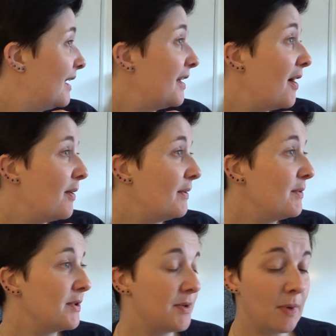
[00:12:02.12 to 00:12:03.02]
I know. It
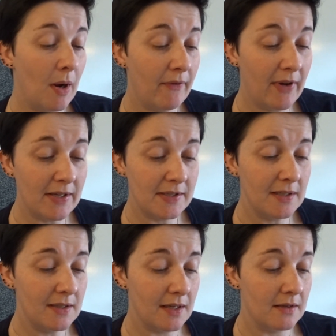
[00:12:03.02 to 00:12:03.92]
worked up quite fast,
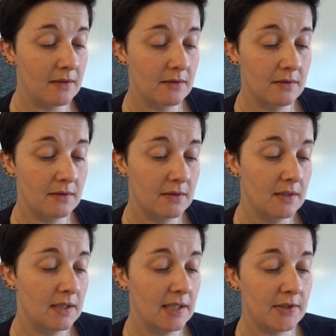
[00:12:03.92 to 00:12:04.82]
didn't it? Mm-hmm.
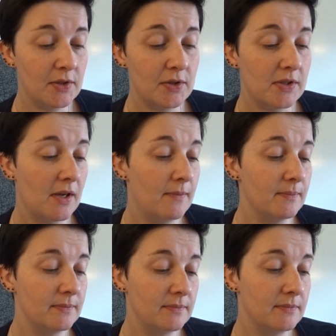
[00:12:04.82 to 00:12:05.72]
That's because
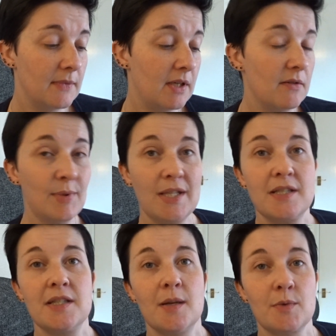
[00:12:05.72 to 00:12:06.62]
I got
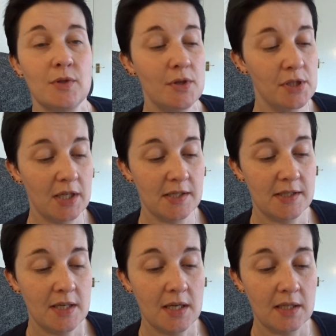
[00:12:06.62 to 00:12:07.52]
plenty of time to crochet
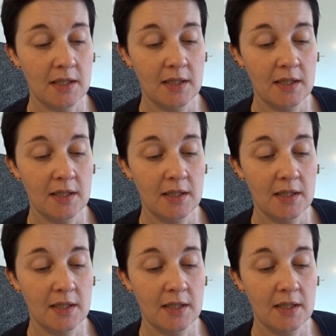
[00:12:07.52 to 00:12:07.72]
yesterday.